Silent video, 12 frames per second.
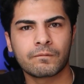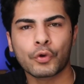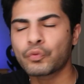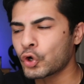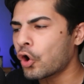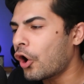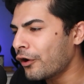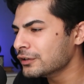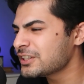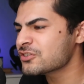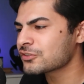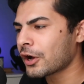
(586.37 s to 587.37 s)
There are
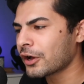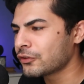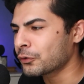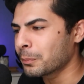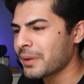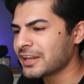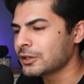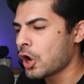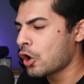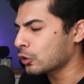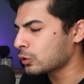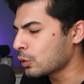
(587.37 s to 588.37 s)
all these other men
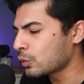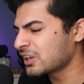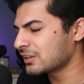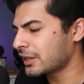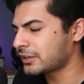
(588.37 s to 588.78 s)
looking